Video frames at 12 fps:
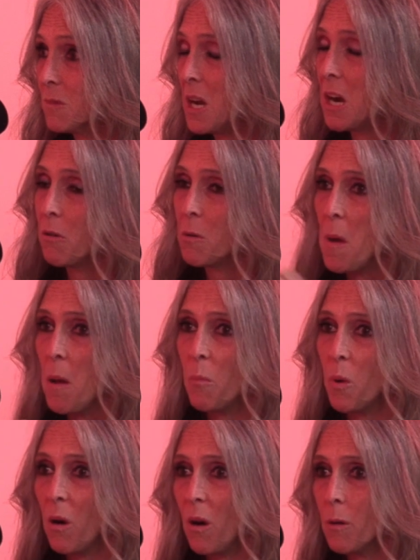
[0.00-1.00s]
I
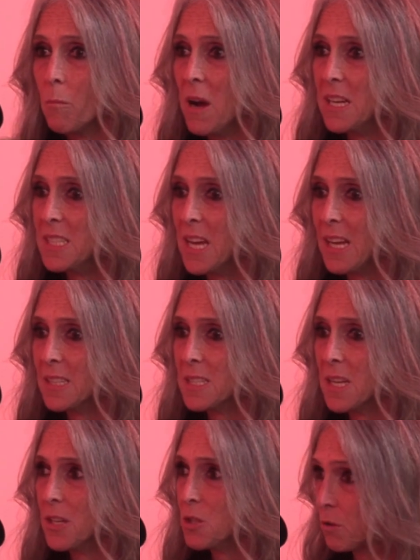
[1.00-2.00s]
remember my dad
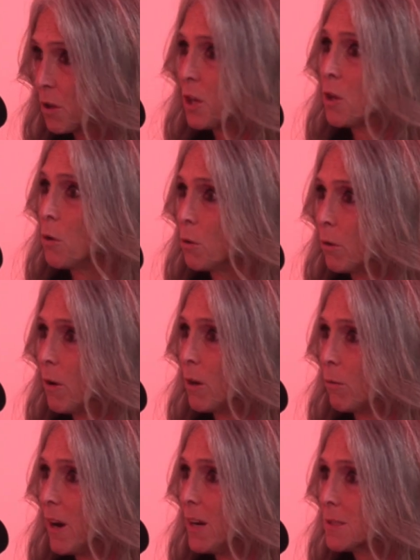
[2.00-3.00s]
says, "You're going to go to run a
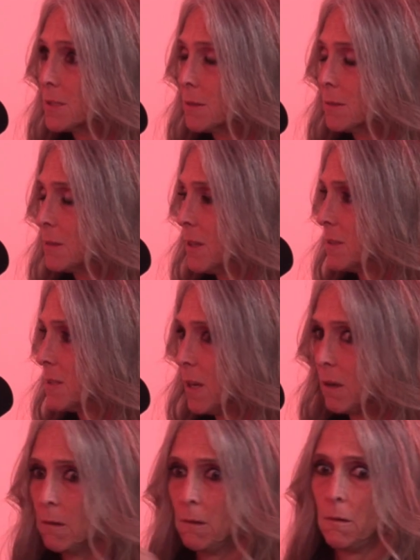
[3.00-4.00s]
race." And I was
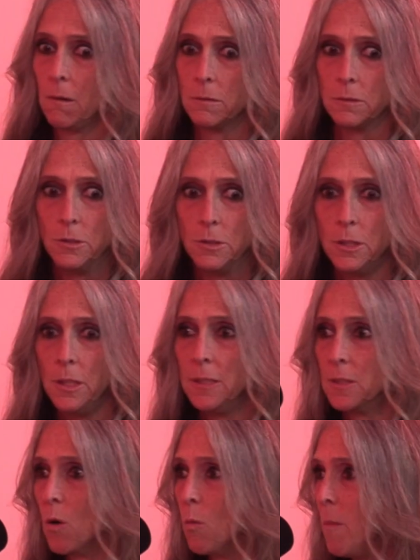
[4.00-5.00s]
like, "Oh,
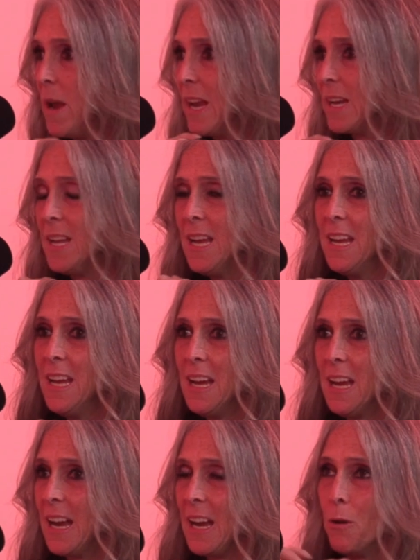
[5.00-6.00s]
geez, oh man."
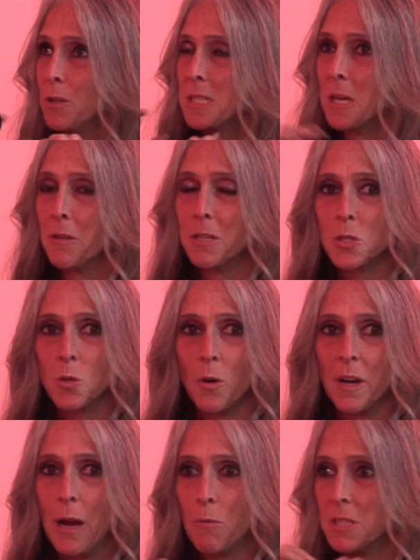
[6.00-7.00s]
And I always tell this
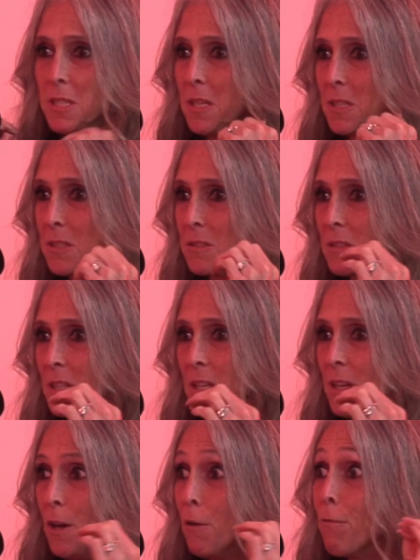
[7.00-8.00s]
story. I was this
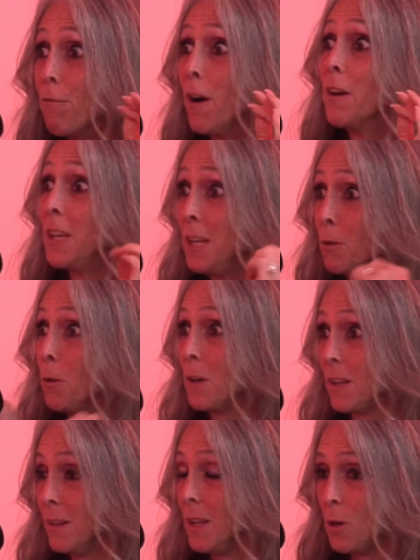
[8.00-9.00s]
funky
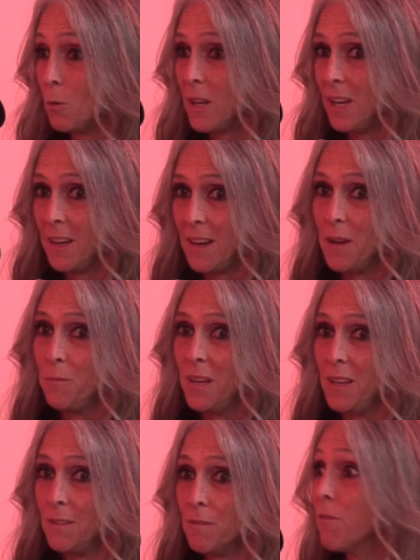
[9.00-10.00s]
looking little kid. I
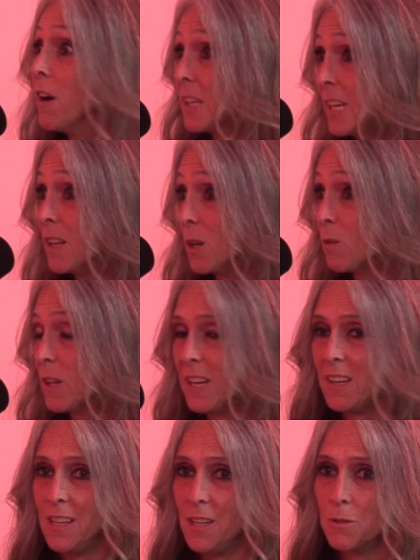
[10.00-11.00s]
mean, funky little
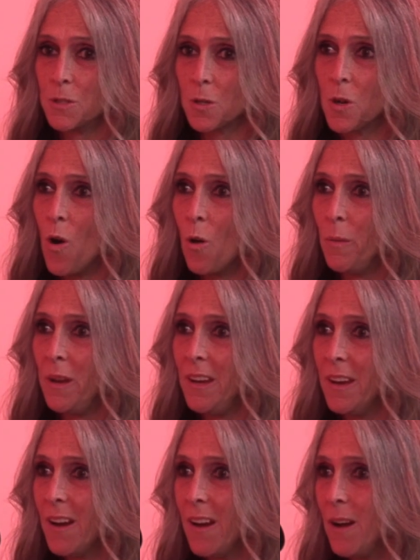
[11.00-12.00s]
kid. He used to call
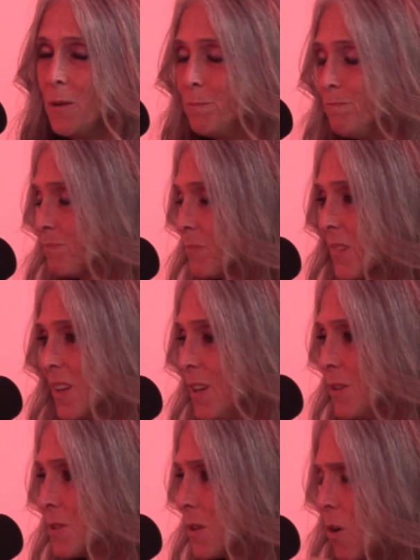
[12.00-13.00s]
me,
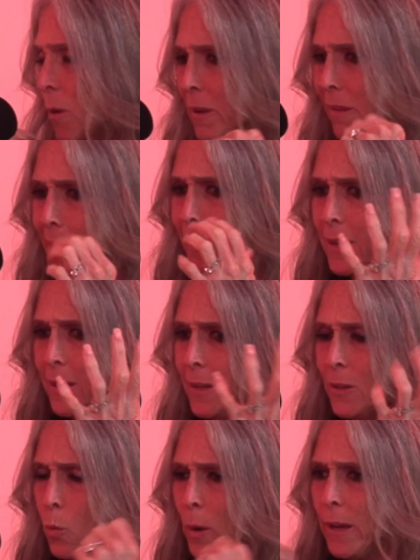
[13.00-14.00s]
like
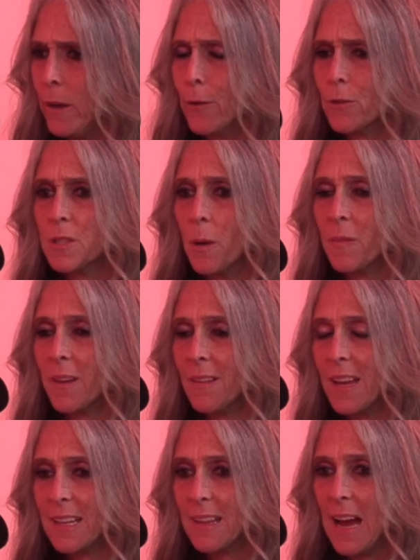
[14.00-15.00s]
Twiggy or something
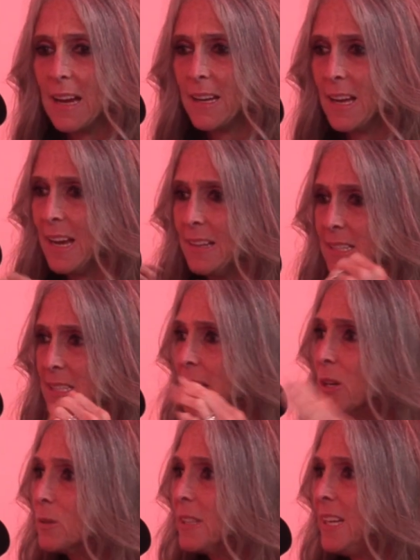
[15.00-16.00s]
like that. And I had this
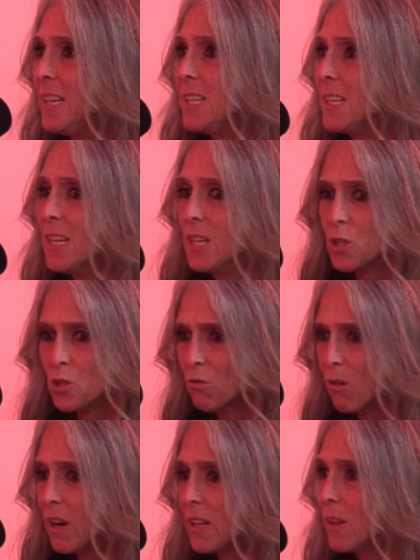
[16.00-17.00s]
little teeny
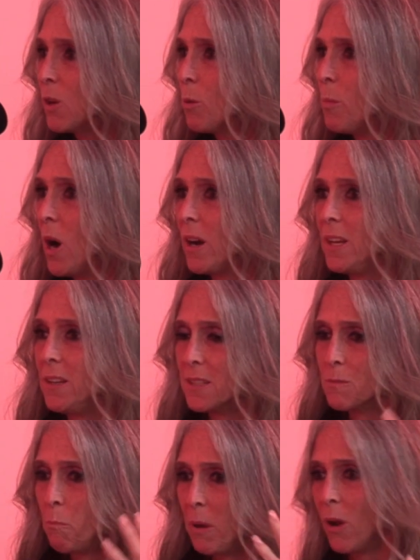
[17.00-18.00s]
scrawny little body and
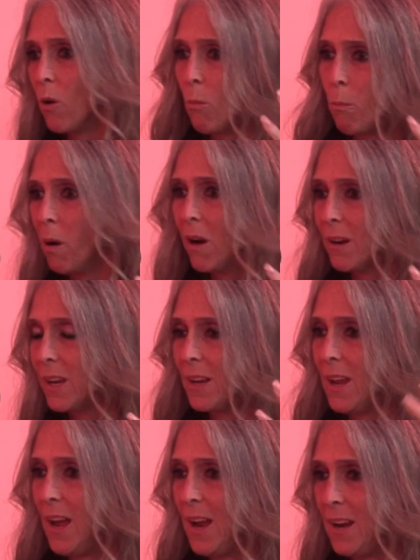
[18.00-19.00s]
this big old
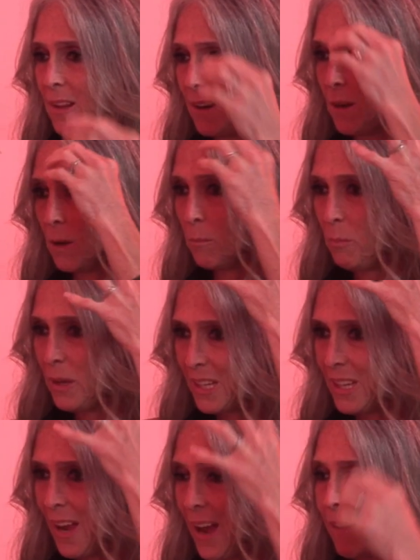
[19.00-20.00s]
pumpkin head and a
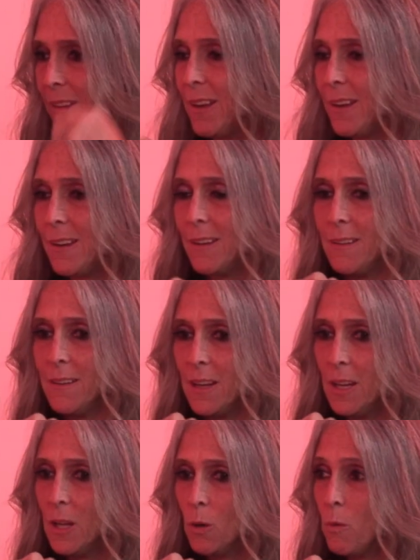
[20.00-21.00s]
big calic. And
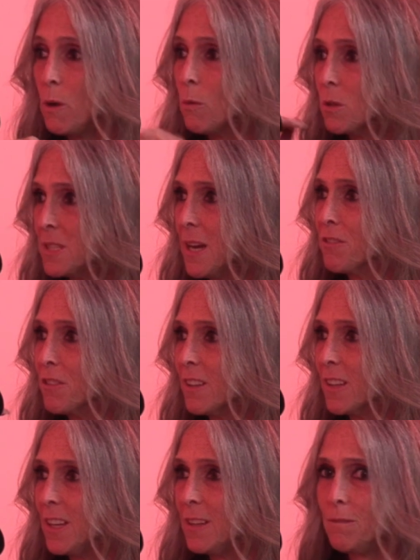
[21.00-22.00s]
we were
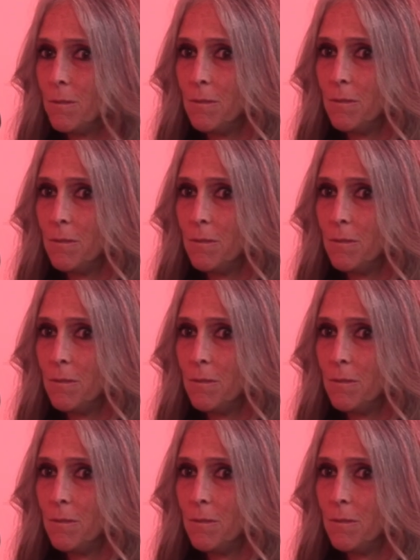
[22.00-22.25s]
definitely,